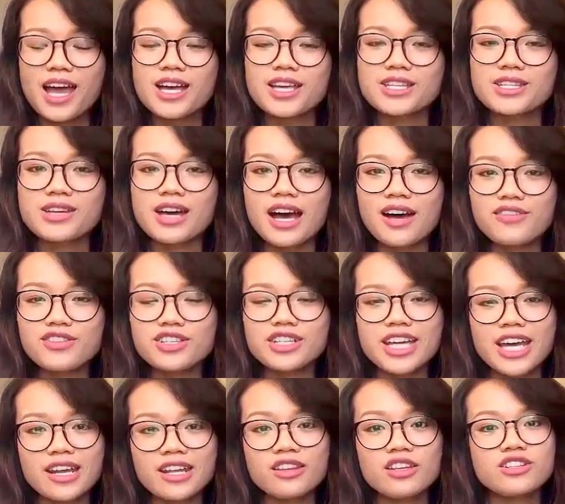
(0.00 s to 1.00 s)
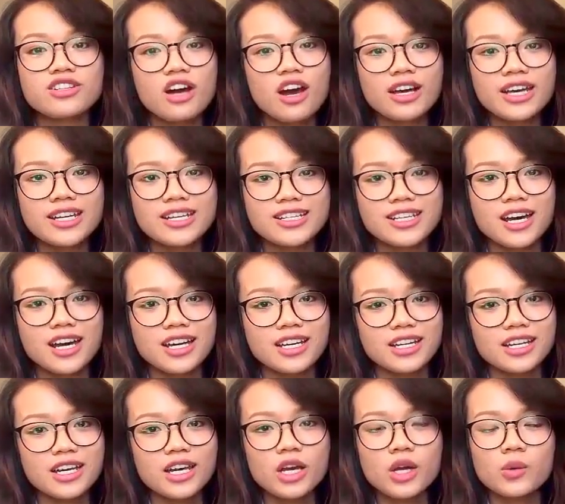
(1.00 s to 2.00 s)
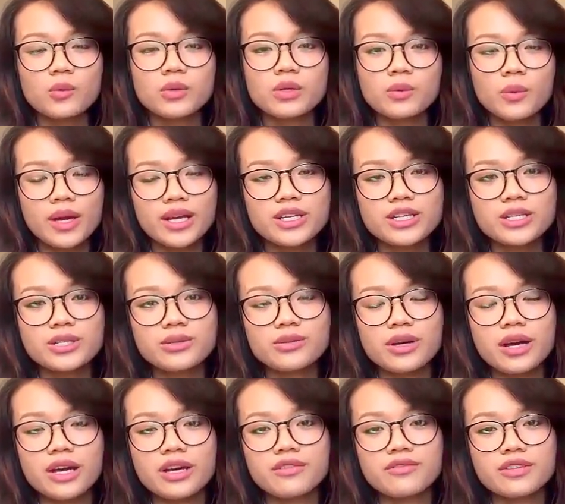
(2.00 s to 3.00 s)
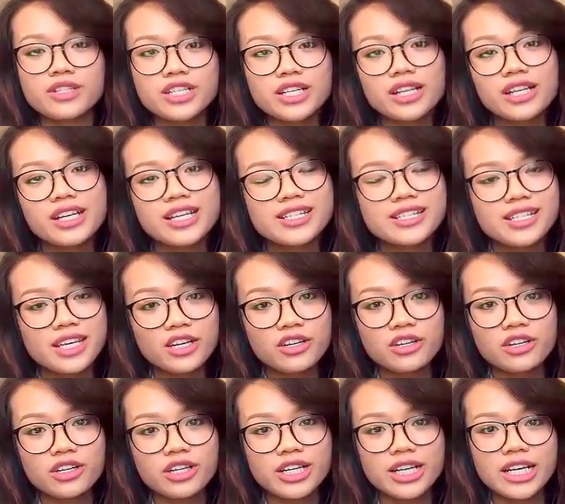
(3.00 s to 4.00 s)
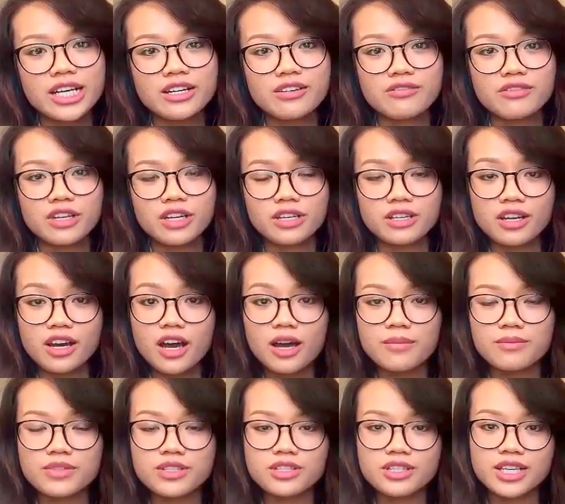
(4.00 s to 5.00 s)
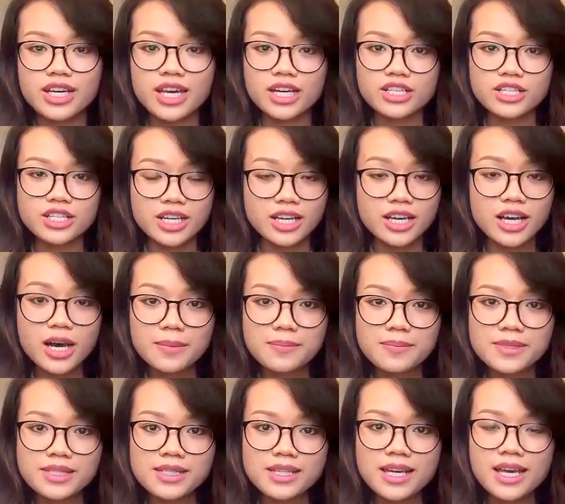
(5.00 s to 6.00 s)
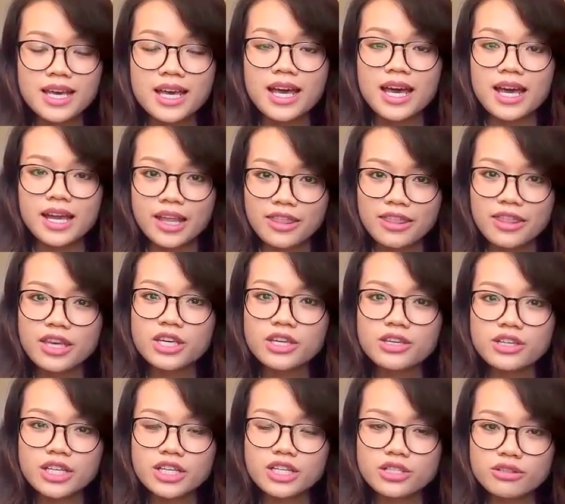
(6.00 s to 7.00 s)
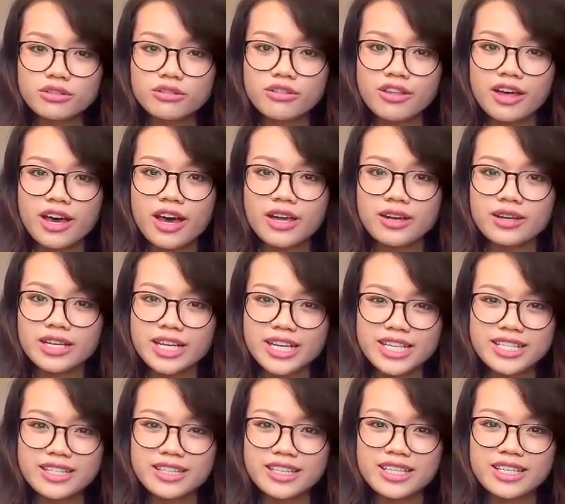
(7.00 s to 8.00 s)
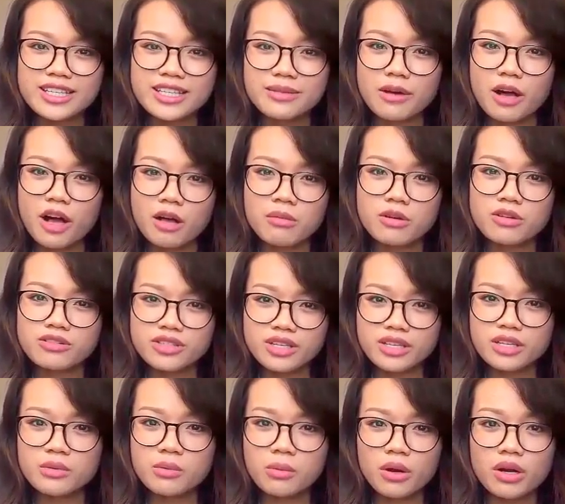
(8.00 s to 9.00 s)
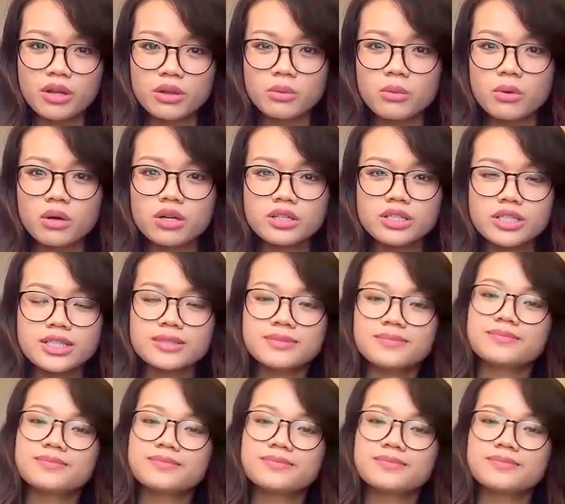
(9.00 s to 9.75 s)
So after getting the talking done, we went to a fertility center in Vietnam to get checkups, and I think you can do that easily almost anywhere in the world.